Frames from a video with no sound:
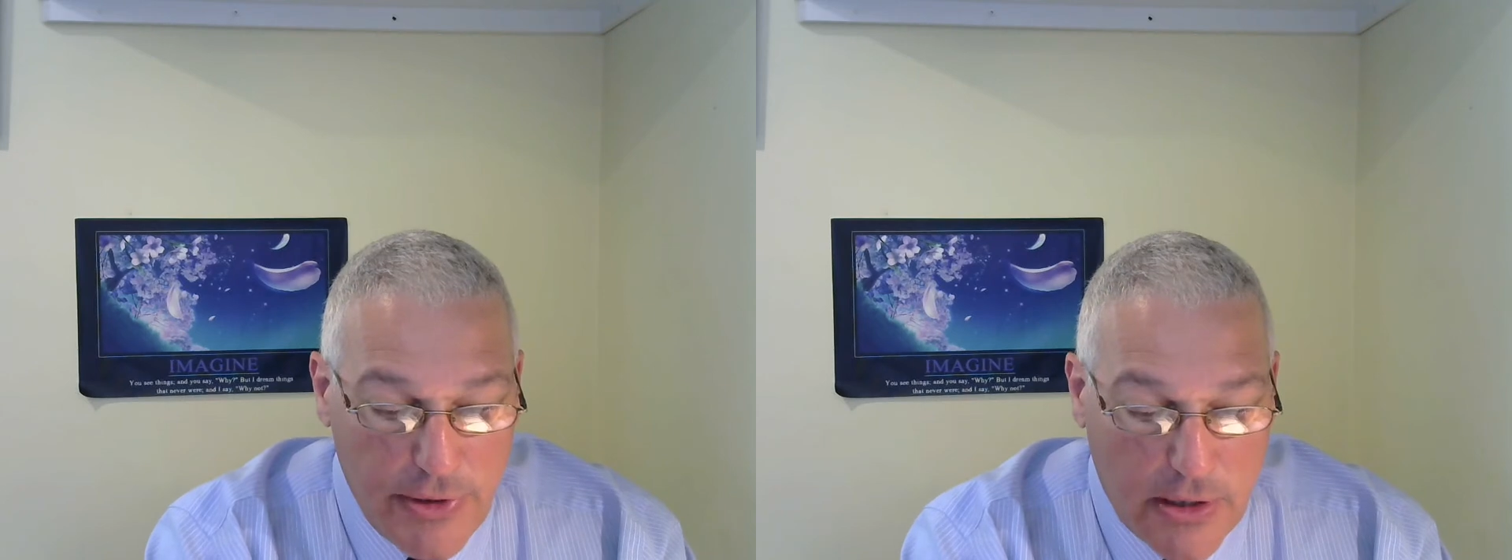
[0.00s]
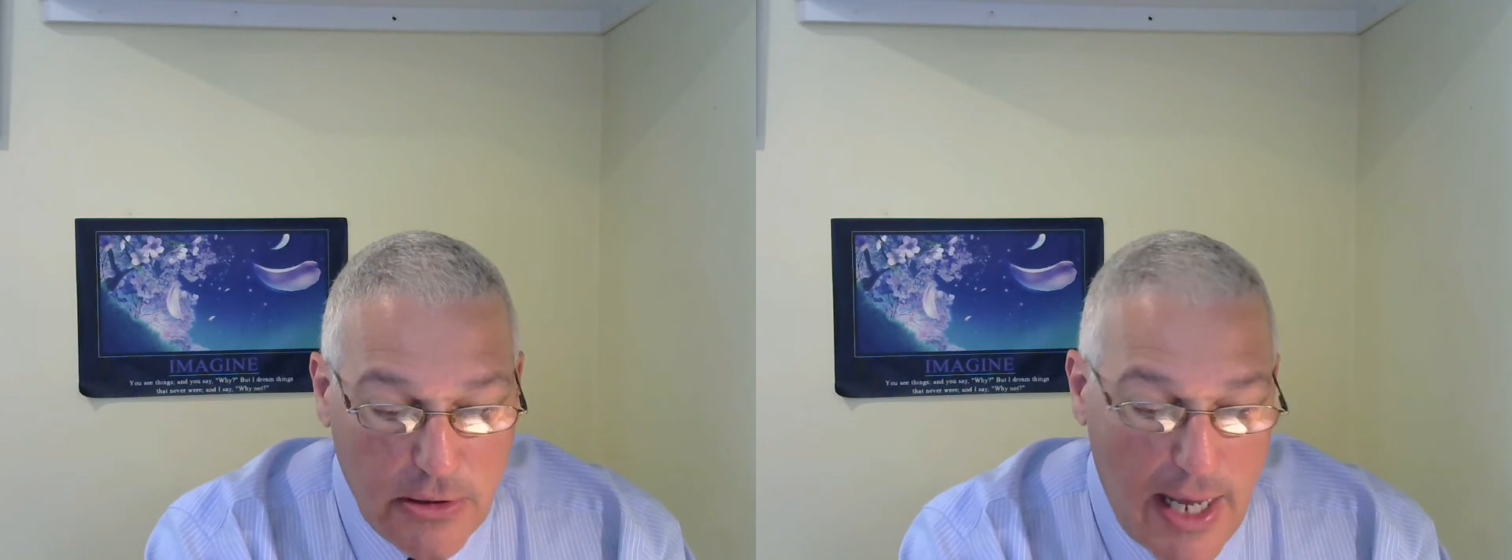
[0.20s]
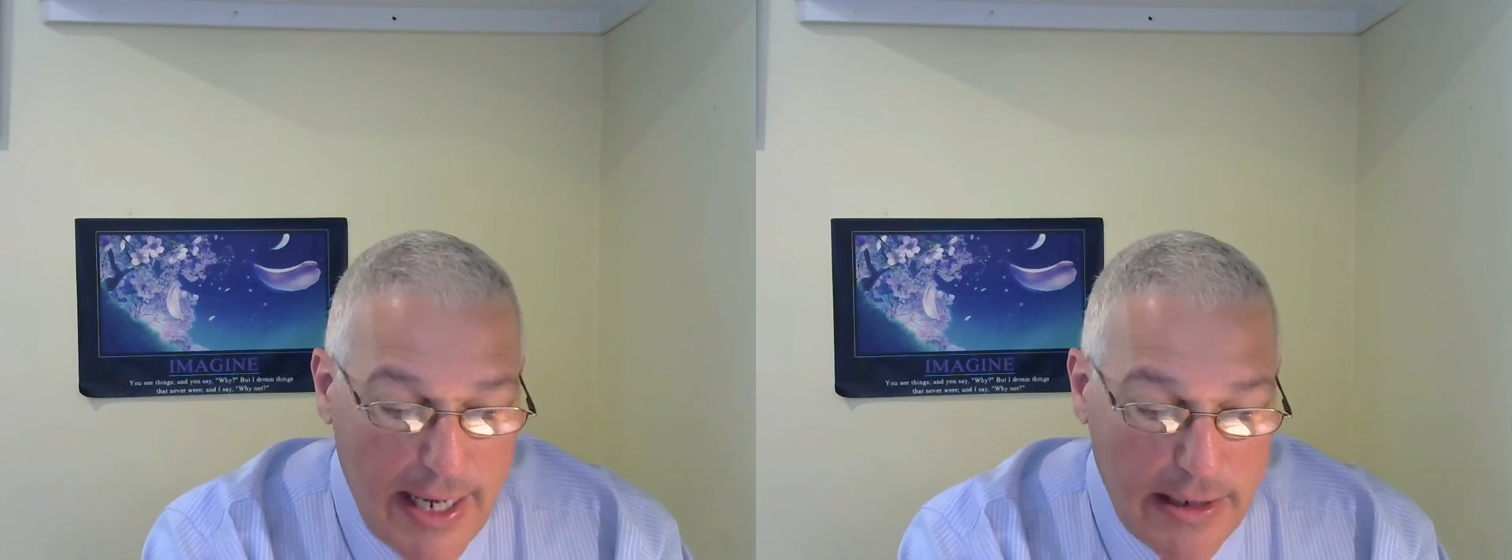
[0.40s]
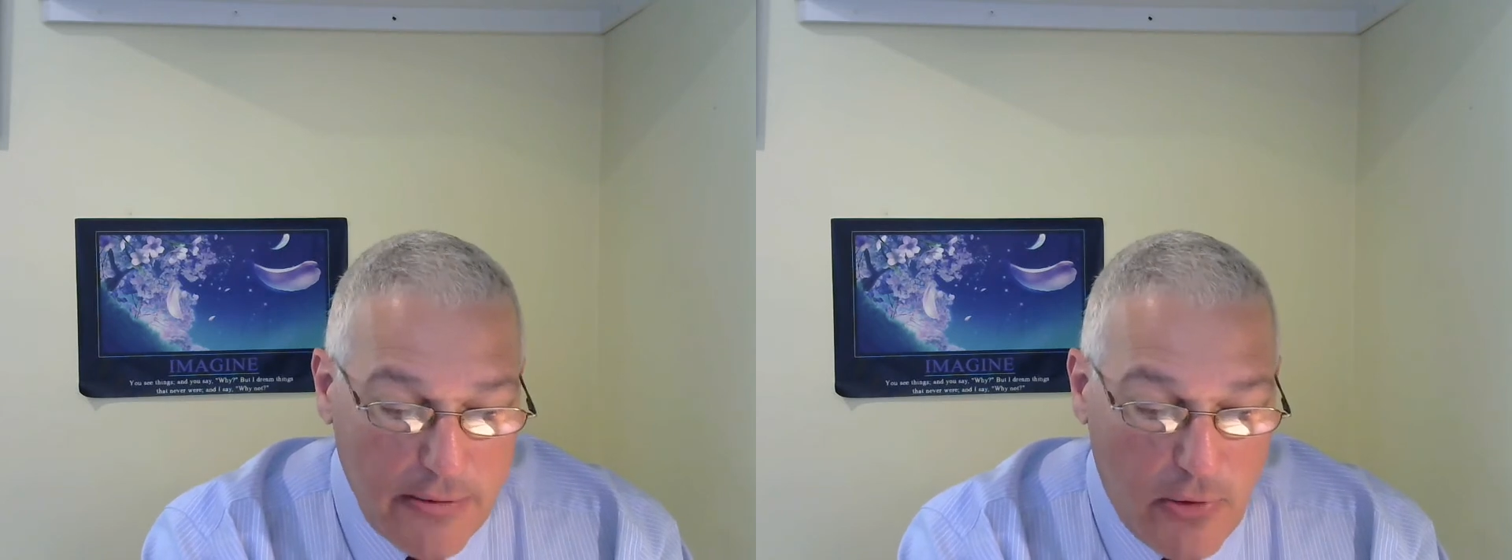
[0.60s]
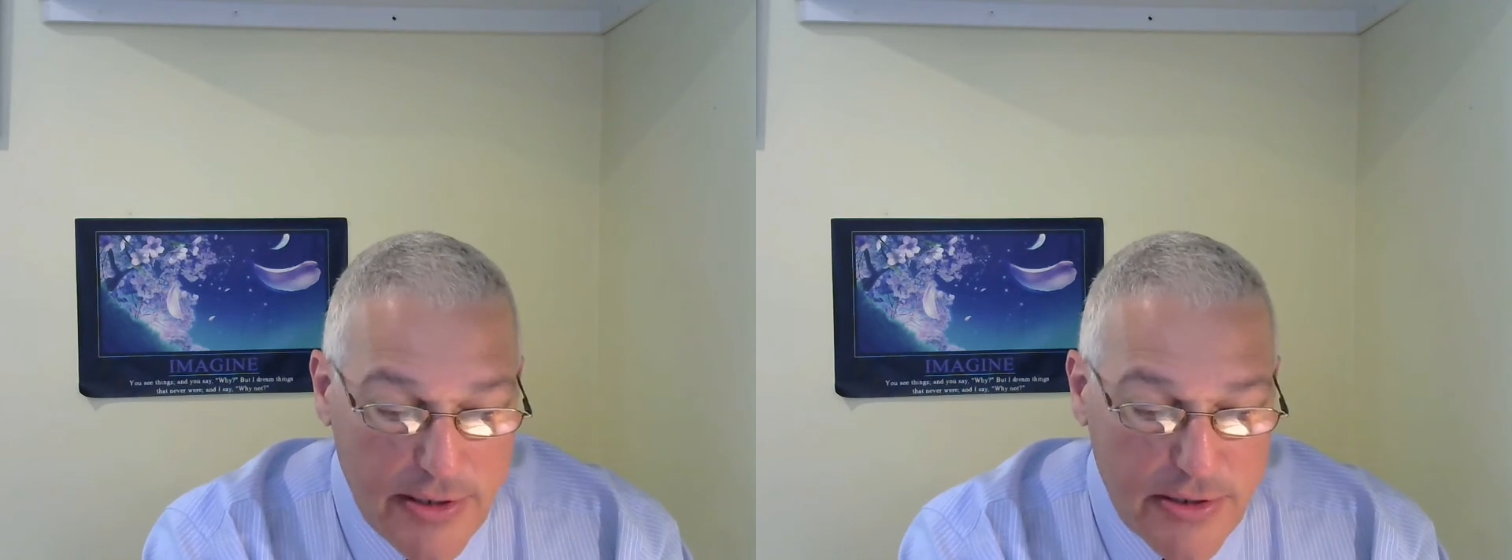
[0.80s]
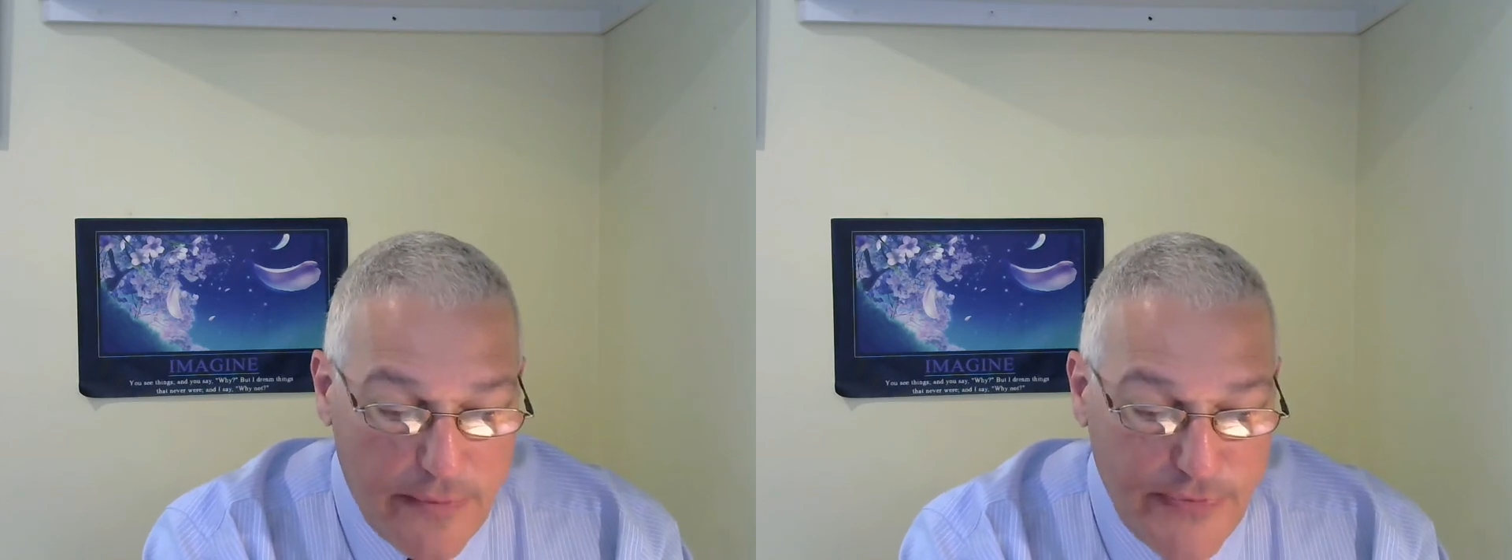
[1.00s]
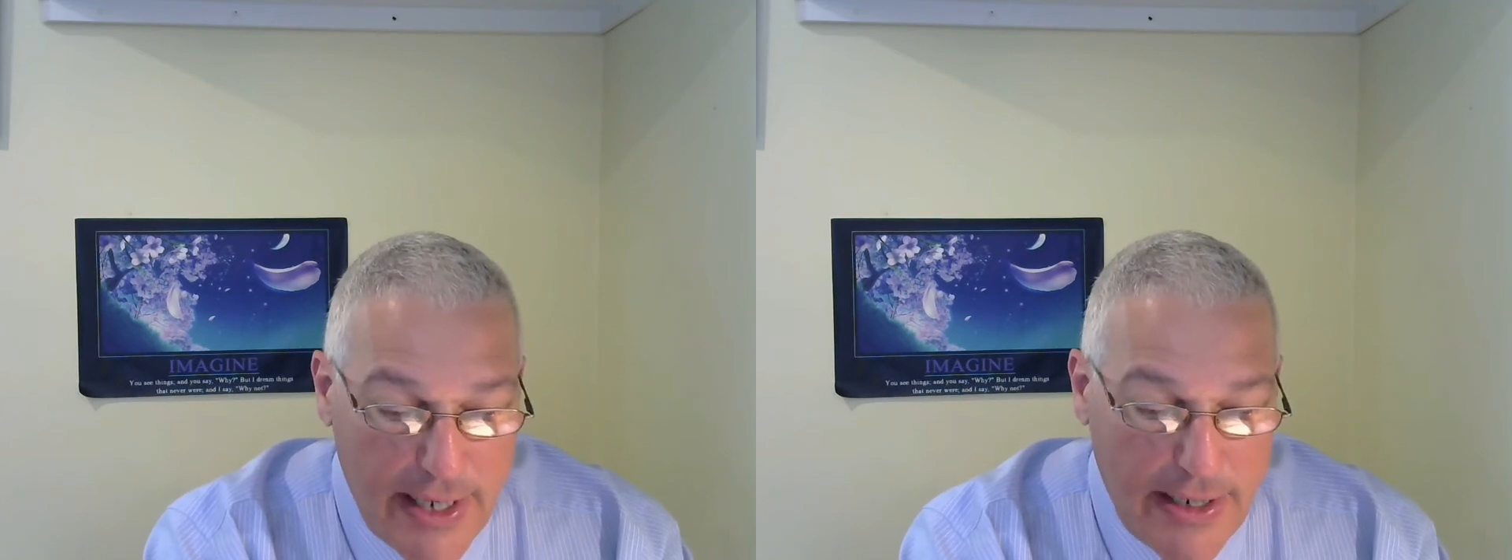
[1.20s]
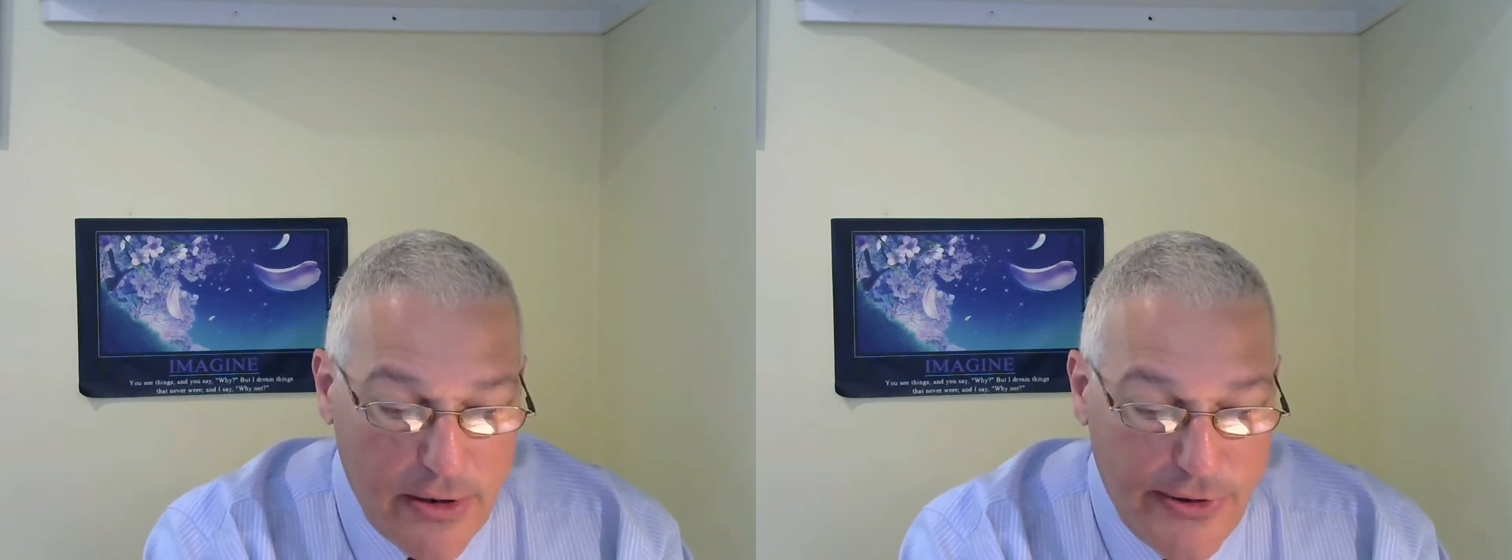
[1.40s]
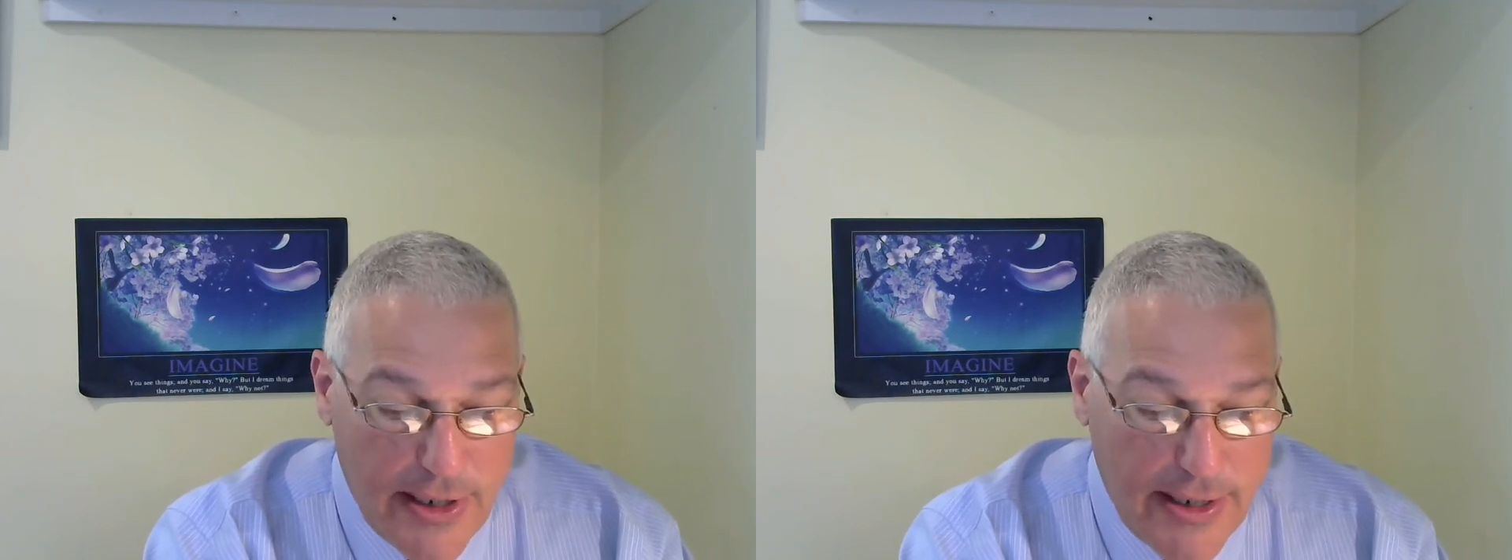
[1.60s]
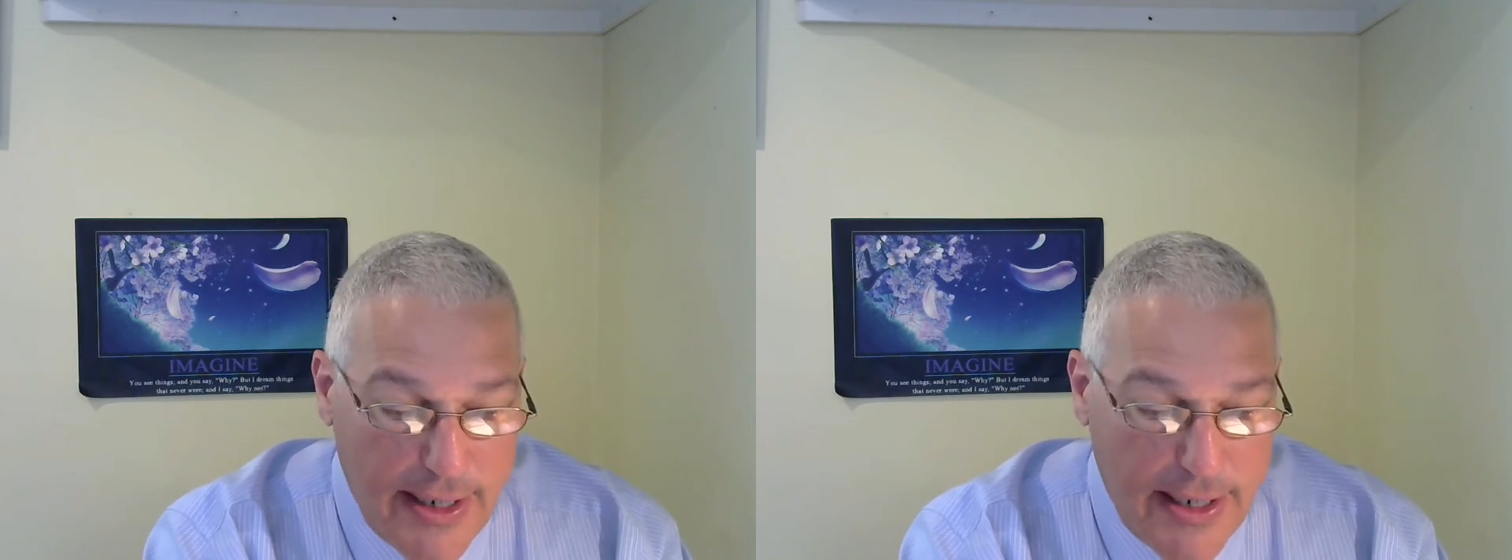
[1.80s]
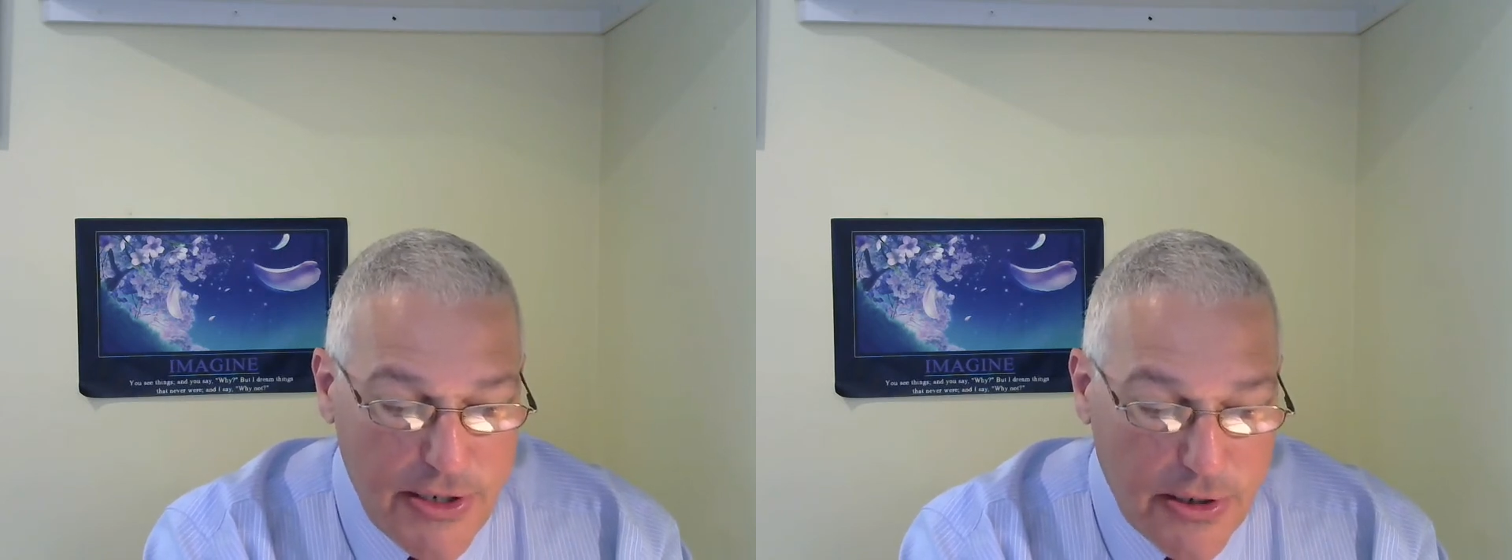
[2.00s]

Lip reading: client wants to obtain authentication